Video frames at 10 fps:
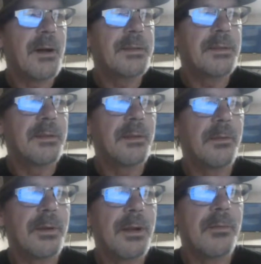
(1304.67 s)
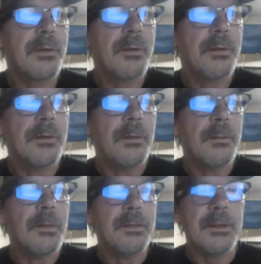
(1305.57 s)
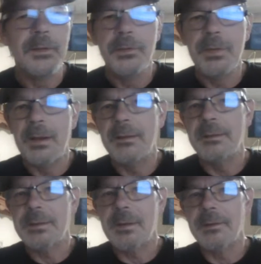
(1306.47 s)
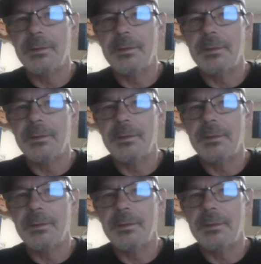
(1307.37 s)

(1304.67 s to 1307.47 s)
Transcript: They do that. It's called giving it a distress look,